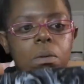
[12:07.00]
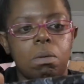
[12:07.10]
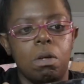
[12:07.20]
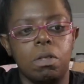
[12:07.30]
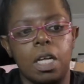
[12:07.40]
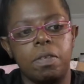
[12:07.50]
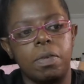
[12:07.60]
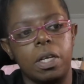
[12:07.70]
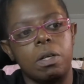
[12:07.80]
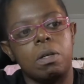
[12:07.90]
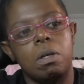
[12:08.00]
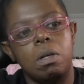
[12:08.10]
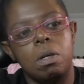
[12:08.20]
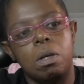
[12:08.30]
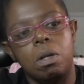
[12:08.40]
no signs of glitter.
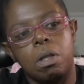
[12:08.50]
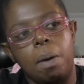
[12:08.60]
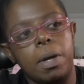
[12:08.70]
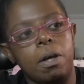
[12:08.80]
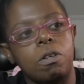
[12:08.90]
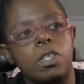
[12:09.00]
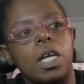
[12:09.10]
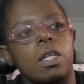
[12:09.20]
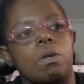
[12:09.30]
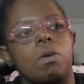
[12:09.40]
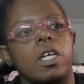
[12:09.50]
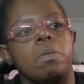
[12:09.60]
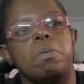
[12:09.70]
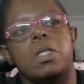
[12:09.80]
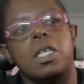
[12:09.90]
I mean, you'll see glitter on it because
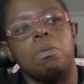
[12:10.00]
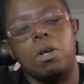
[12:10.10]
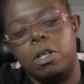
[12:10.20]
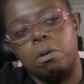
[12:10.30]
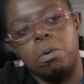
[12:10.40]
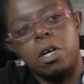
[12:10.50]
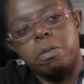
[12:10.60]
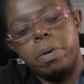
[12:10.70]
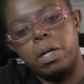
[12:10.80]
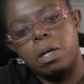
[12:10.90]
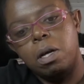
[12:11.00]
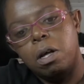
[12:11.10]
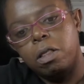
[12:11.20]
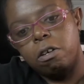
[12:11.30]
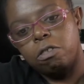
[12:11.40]
we've been sitting where glitter was, but
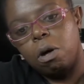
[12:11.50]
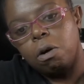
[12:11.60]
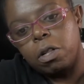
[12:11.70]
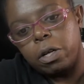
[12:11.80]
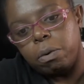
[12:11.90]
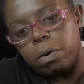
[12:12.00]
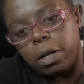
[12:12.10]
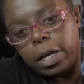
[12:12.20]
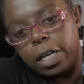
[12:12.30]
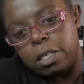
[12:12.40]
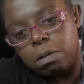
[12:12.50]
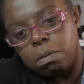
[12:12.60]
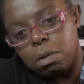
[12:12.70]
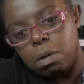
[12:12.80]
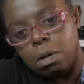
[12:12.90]
there's no glitter on it. Like, it's
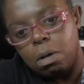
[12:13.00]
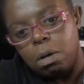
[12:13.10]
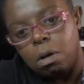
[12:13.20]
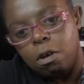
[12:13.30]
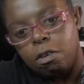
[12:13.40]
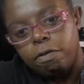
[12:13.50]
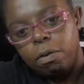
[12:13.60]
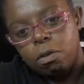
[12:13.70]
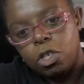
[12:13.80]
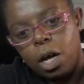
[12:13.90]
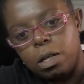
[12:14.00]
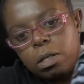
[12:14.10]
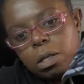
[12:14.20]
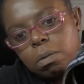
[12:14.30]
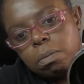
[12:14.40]
full
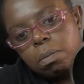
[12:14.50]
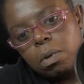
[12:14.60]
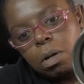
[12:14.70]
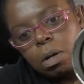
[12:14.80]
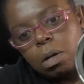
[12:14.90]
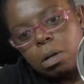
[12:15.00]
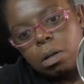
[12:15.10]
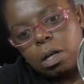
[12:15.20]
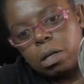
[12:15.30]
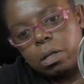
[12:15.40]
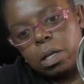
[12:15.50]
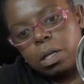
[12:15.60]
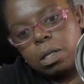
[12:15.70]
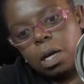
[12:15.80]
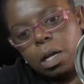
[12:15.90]
shiny. That is the
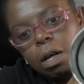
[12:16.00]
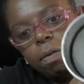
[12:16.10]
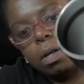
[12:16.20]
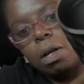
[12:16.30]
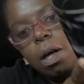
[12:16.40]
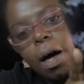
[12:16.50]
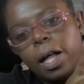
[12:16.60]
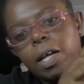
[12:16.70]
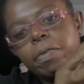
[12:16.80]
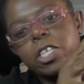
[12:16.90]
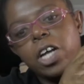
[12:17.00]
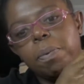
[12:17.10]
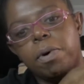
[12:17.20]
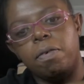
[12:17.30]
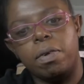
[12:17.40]
inside of it. I love the
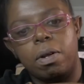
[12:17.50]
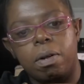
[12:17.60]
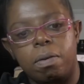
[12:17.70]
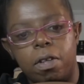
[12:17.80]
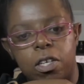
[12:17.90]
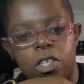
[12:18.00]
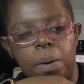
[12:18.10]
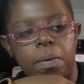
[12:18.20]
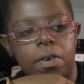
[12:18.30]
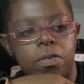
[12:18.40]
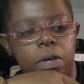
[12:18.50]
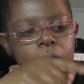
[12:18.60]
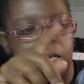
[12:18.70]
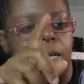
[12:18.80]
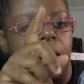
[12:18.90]
shape of it. The shape of it is really
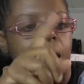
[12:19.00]
nice.